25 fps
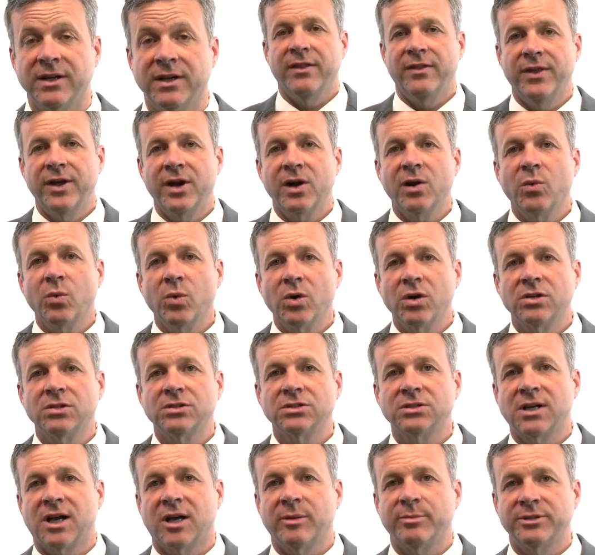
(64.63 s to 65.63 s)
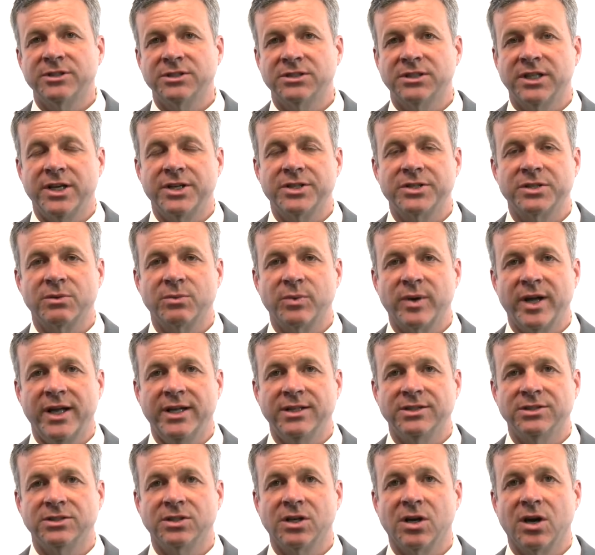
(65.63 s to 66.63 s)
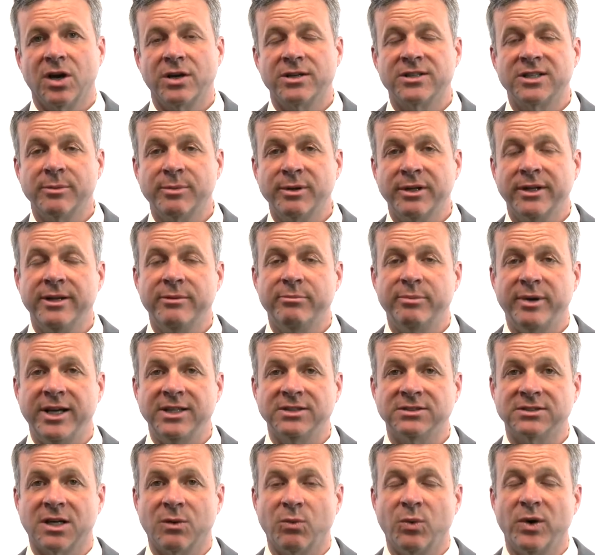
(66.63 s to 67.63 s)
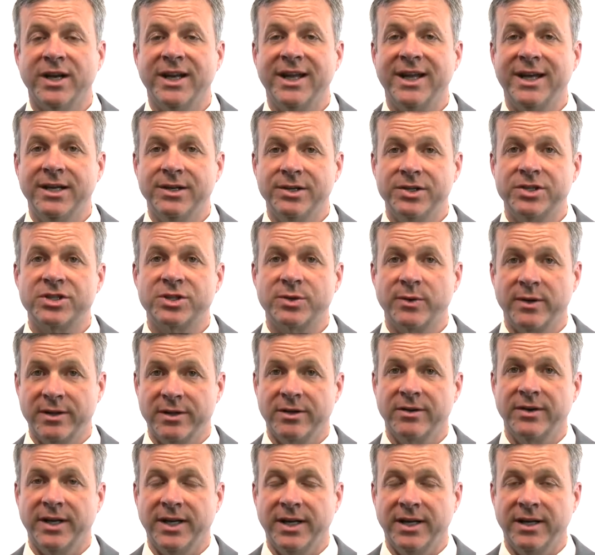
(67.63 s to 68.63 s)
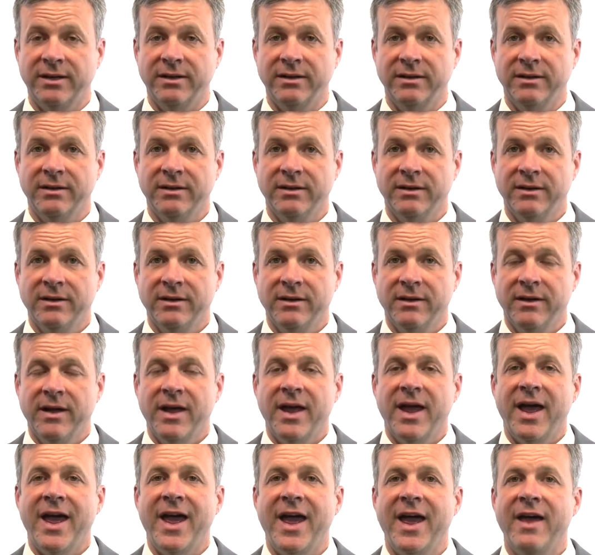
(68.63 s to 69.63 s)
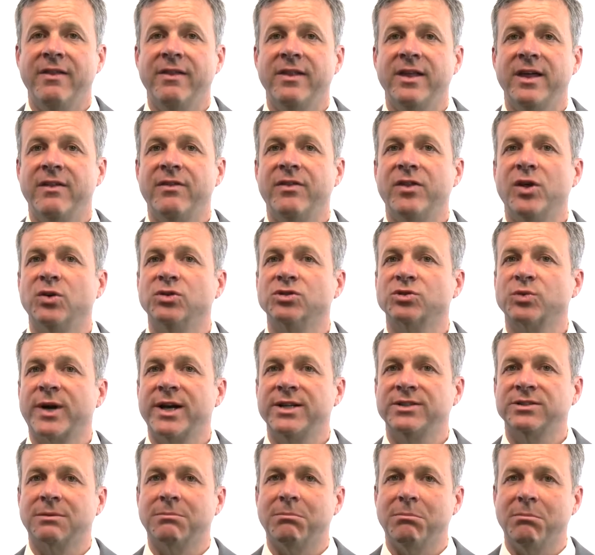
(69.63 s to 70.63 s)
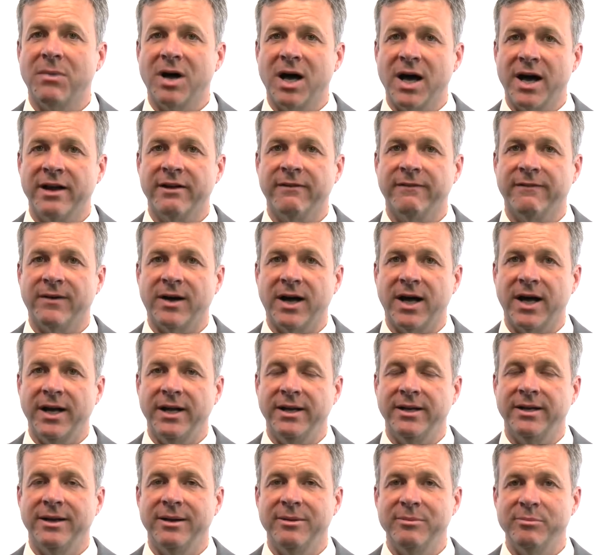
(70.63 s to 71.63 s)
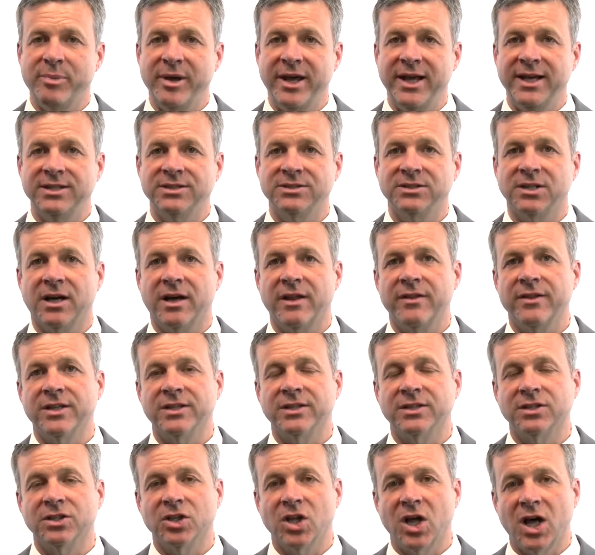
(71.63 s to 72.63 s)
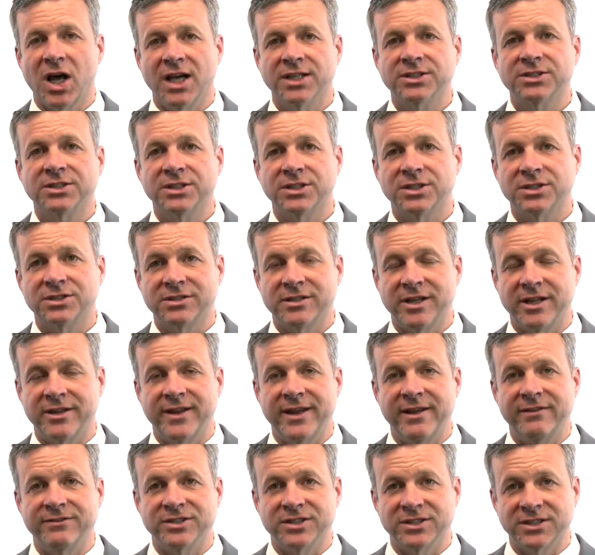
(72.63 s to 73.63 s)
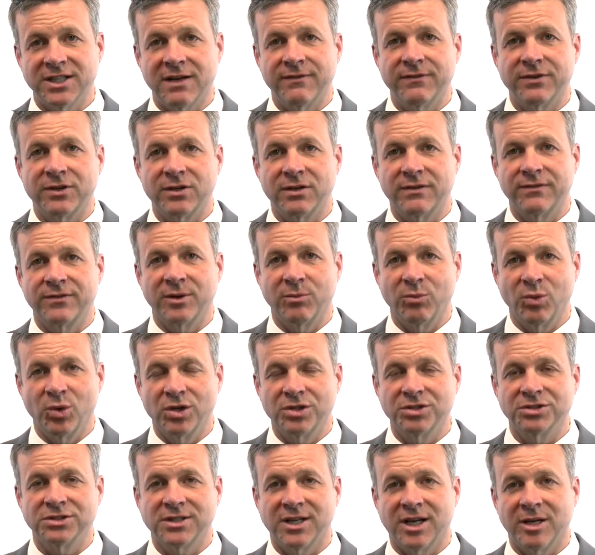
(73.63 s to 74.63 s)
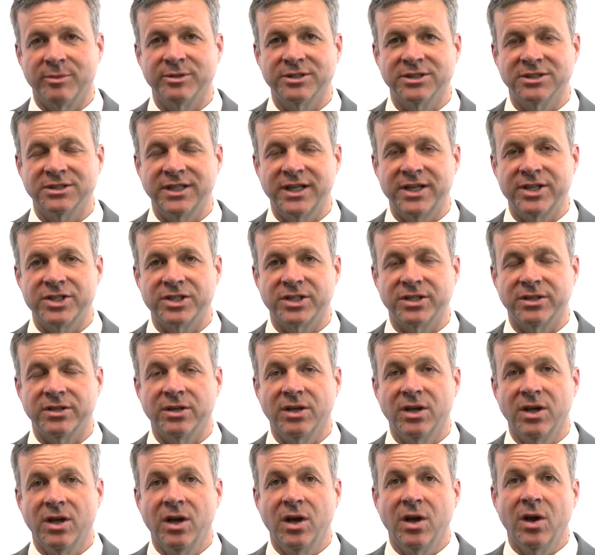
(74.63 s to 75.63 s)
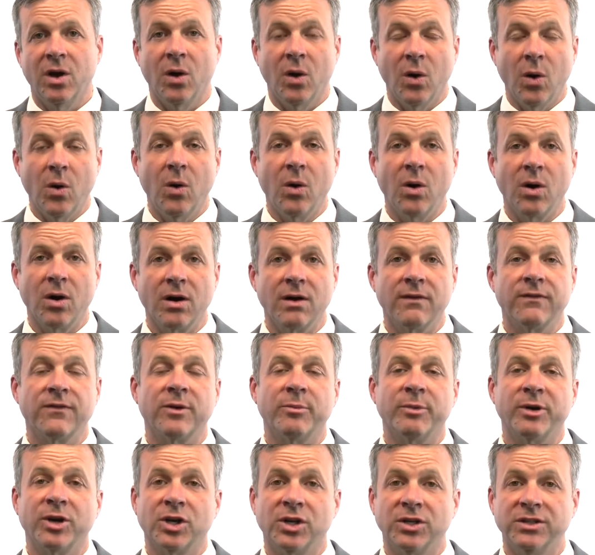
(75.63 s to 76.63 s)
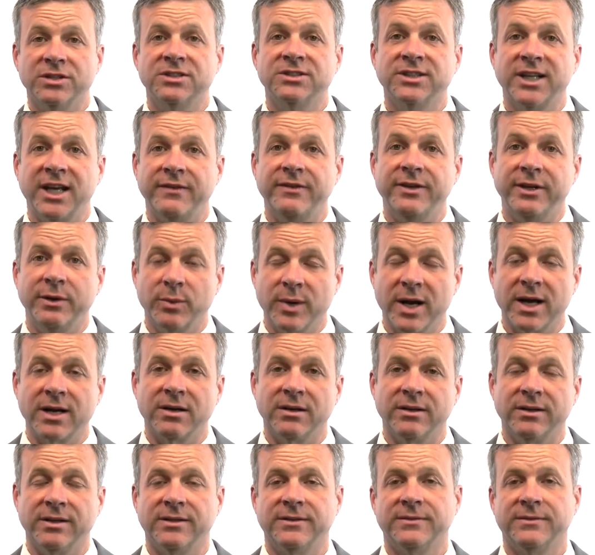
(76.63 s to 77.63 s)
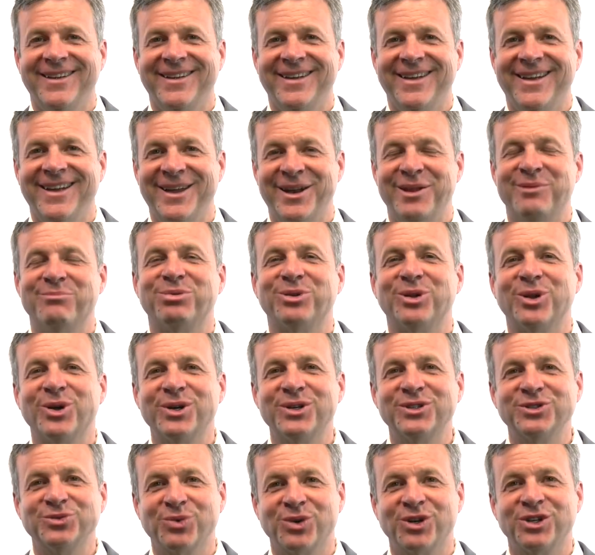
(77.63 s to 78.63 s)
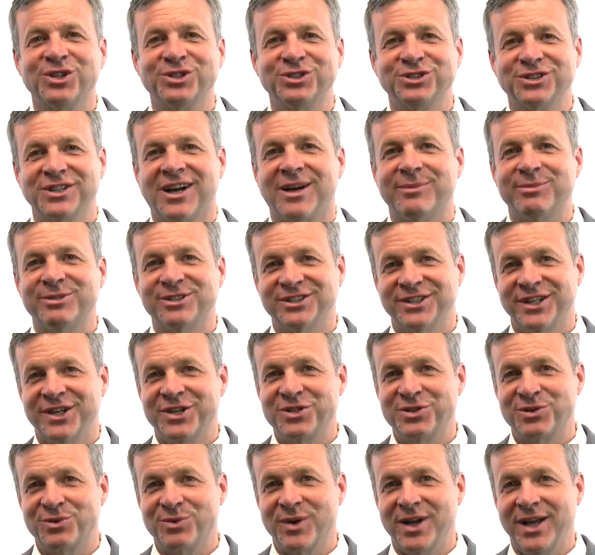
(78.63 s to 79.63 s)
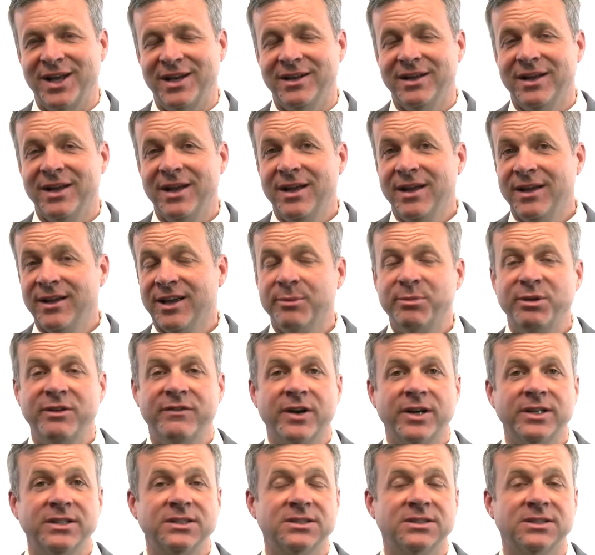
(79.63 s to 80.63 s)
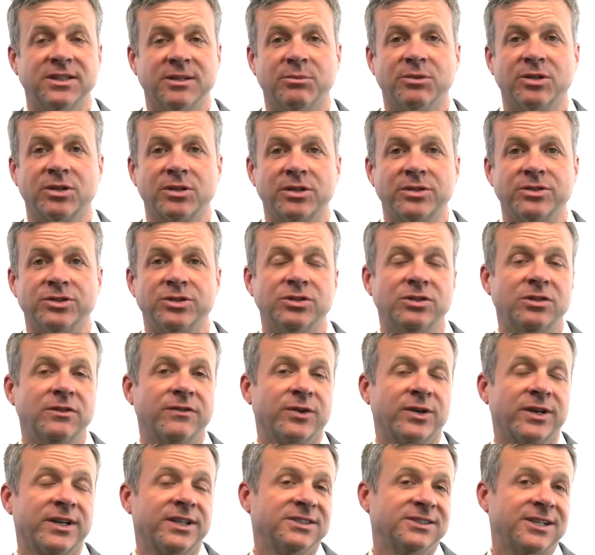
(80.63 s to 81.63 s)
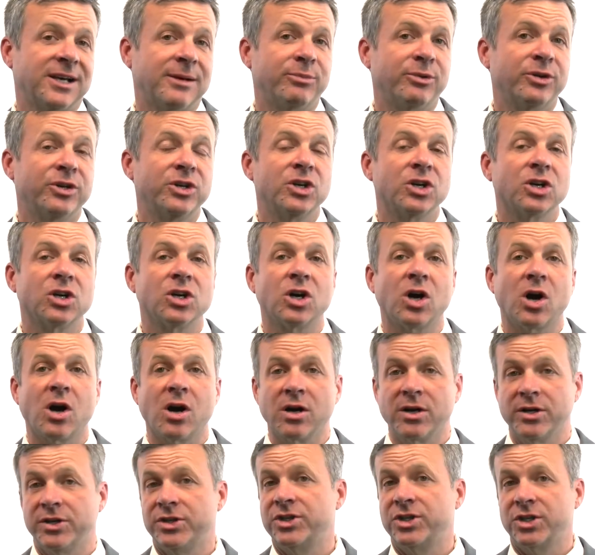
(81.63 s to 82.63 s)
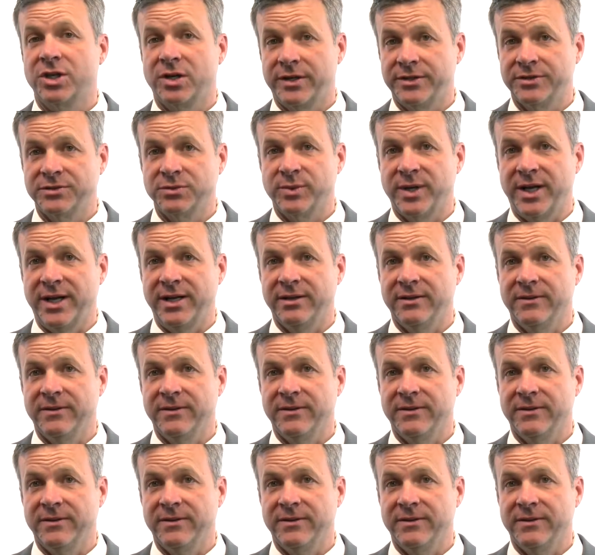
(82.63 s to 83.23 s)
Their workers' compensation rates are typically based on what industry they're in, and then those rates are modified based on the losses that they've suffered from workers' compensation or from a good safety record. An employer's workers' compensation rate could be very similar to, for example, your car insurance rate.